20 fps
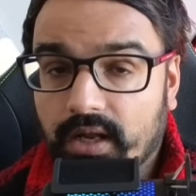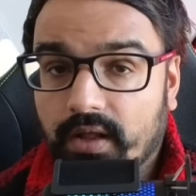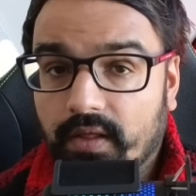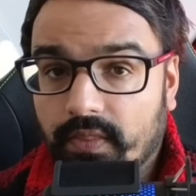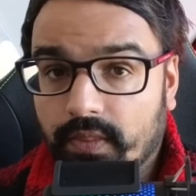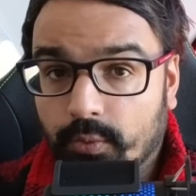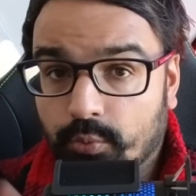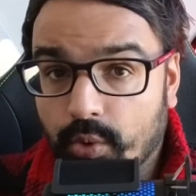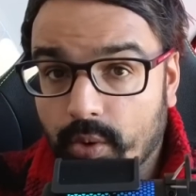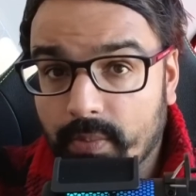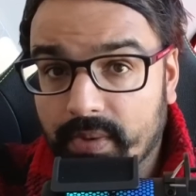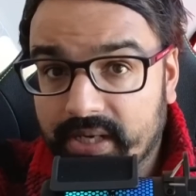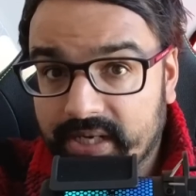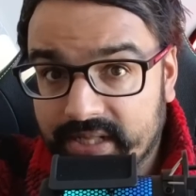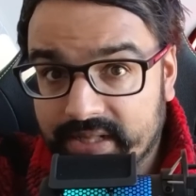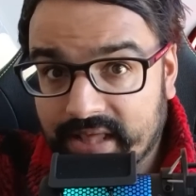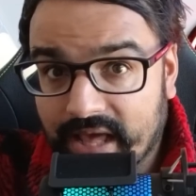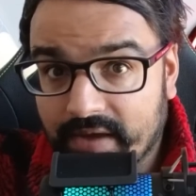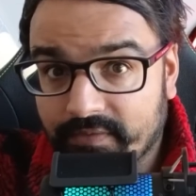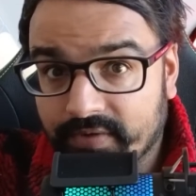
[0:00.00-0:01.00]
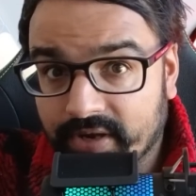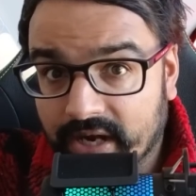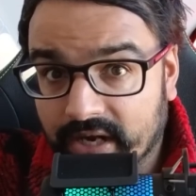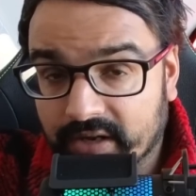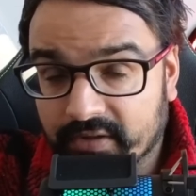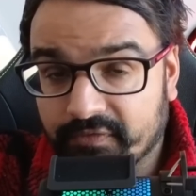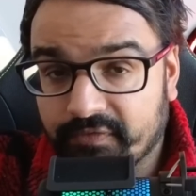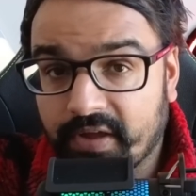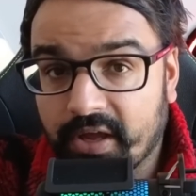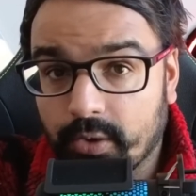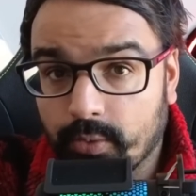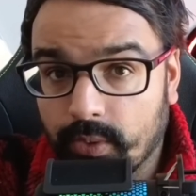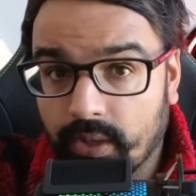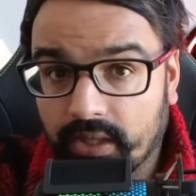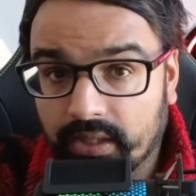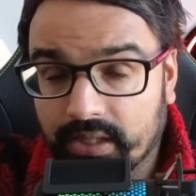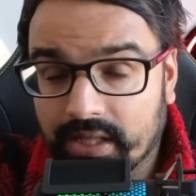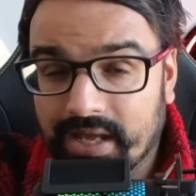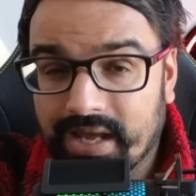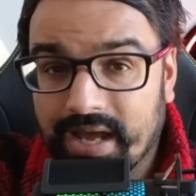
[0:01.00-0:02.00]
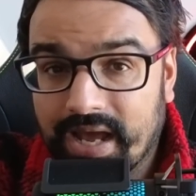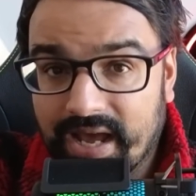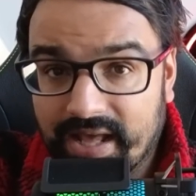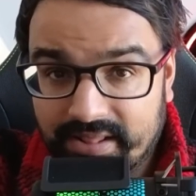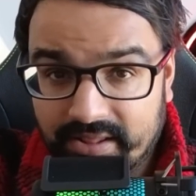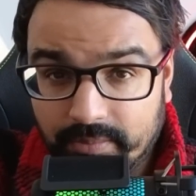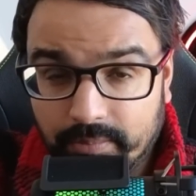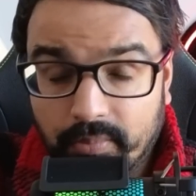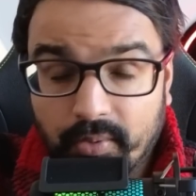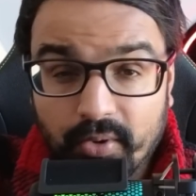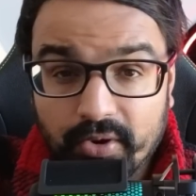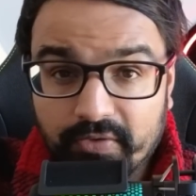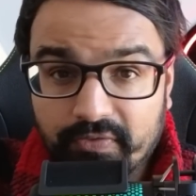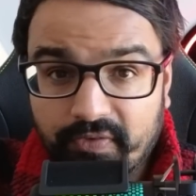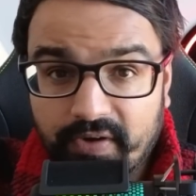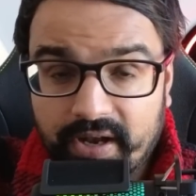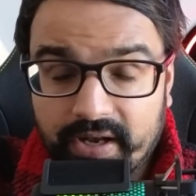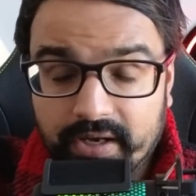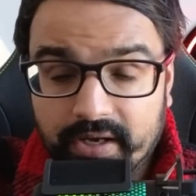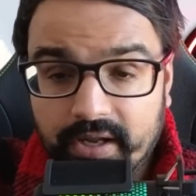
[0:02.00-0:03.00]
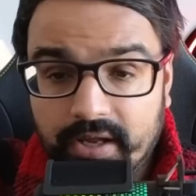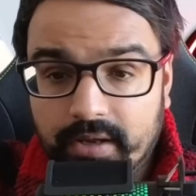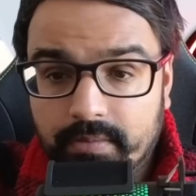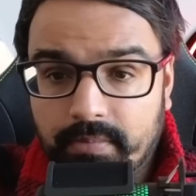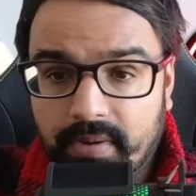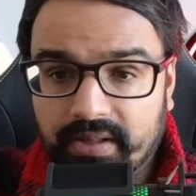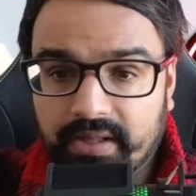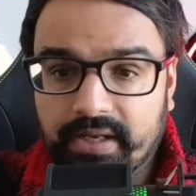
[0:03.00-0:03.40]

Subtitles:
the woman he's having an affair with has a boyfriend by the